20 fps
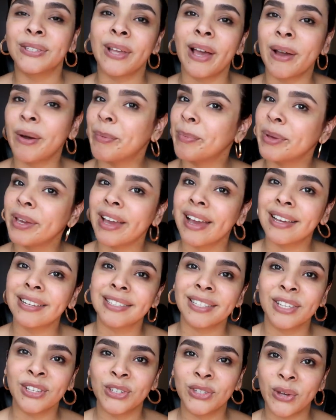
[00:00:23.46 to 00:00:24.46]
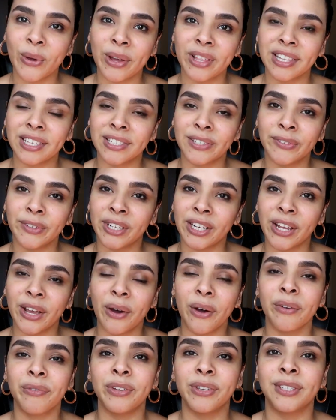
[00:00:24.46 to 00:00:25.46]
So I hope you guys enjoy this
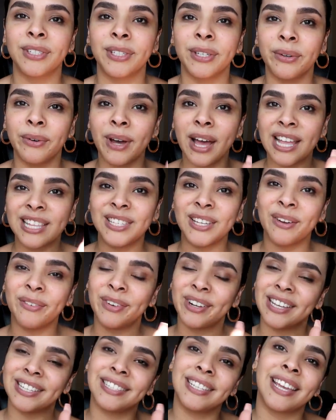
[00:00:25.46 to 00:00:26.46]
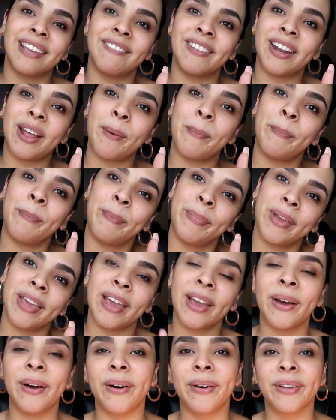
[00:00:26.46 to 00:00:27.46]
video. If you do, don't forget to give it a
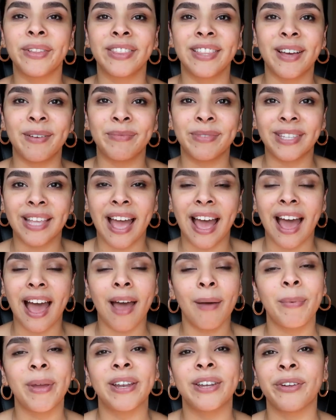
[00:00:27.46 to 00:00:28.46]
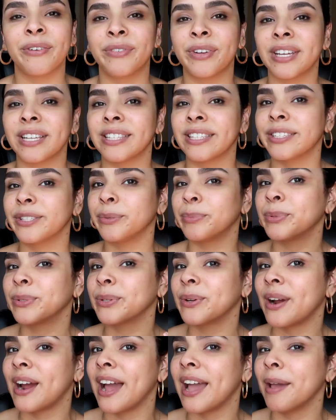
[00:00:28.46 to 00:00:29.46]
big old thumbs up, and don't forget to
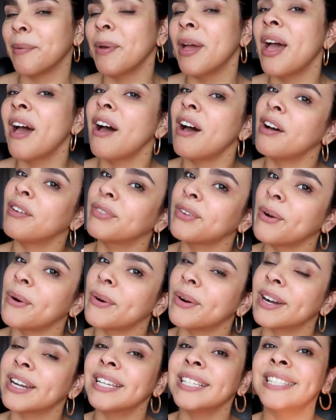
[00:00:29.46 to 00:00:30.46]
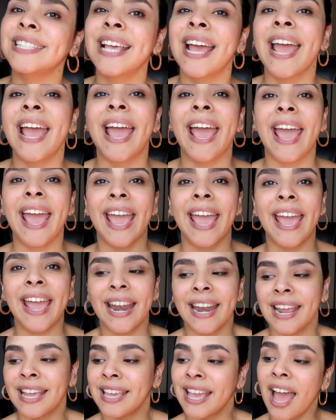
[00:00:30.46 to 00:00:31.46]
subscribe, of course.
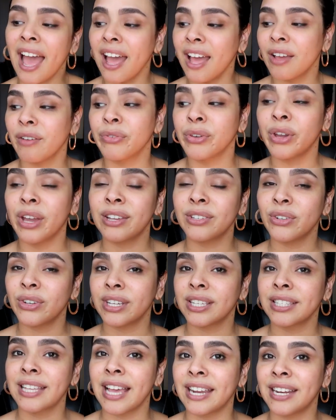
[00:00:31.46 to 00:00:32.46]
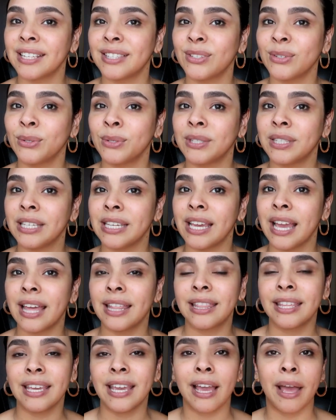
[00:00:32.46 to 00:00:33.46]
And yeah, if you guys are excited to see
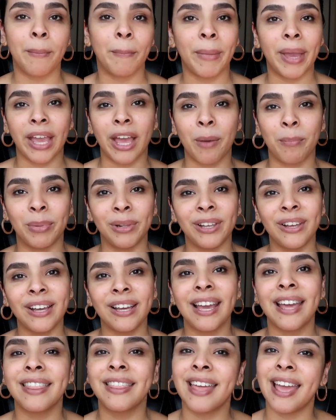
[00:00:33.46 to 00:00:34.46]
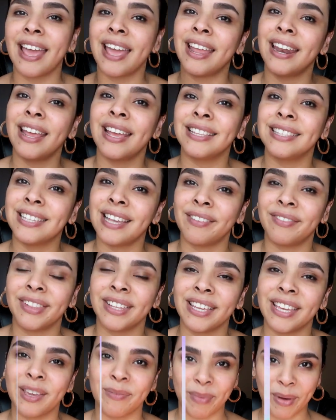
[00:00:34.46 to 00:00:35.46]
the makeup look, then
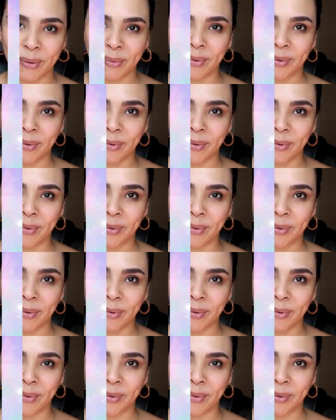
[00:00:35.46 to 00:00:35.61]
definitely keep